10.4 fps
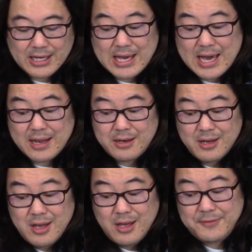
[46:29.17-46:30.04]
And again,
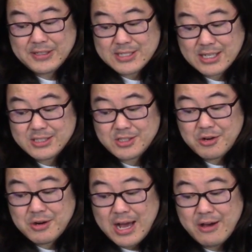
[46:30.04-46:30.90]
if it does
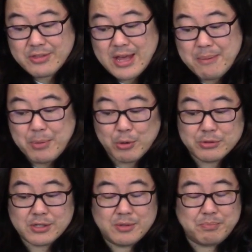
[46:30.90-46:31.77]
turn out that
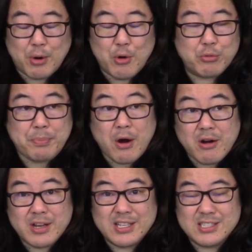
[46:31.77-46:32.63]
both both
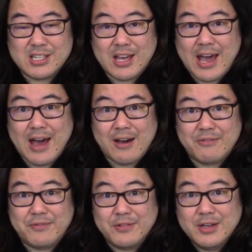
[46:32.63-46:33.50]
parties
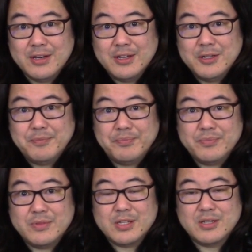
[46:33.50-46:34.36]
have
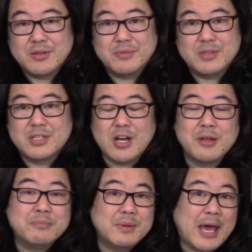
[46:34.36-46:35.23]

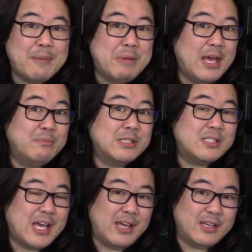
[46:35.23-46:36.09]
done have made
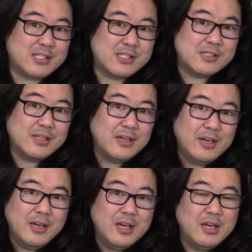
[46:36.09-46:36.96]
mistakes,
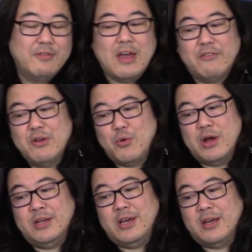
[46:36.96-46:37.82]
if
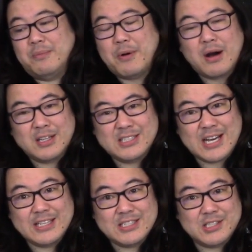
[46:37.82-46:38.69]
everyone can
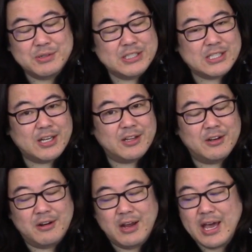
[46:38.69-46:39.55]
apologize to each
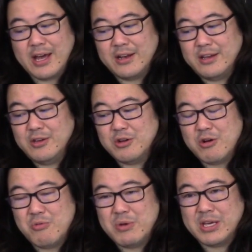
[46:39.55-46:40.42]
other and you
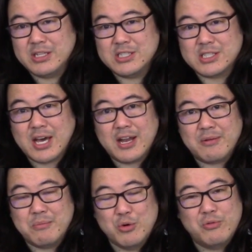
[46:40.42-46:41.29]
know we can just
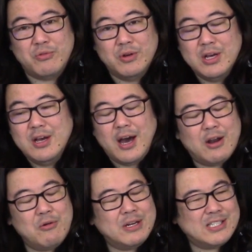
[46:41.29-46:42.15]
kind of move
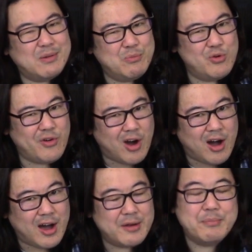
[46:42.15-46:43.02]
I don't want to say move
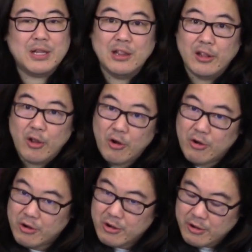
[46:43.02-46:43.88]
on, but
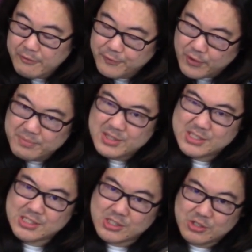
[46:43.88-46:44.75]
learn from
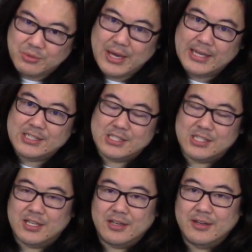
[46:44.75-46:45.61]
the
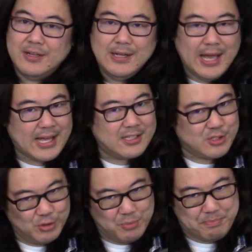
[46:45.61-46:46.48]
situation
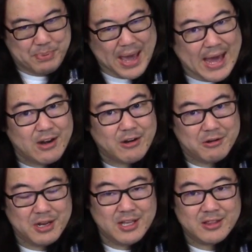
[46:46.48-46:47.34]
and do
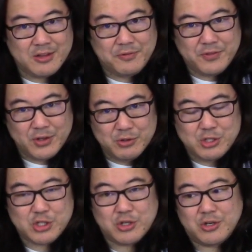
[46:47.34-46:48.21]
better in the
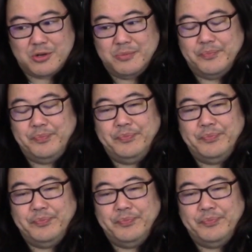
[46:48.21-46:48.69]
future.